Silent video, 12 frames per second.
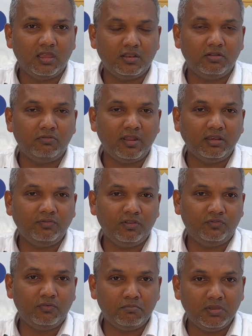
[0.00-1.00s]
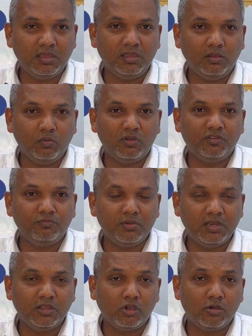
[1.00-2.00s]
And the right fit for me would have
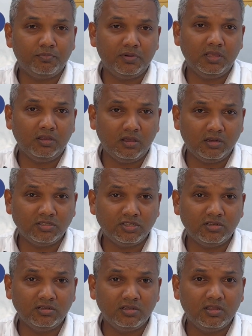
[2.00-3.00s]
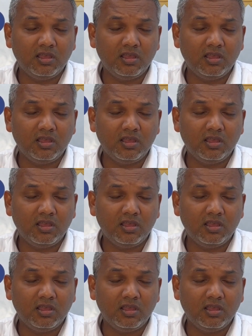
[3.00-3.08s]
been the company culture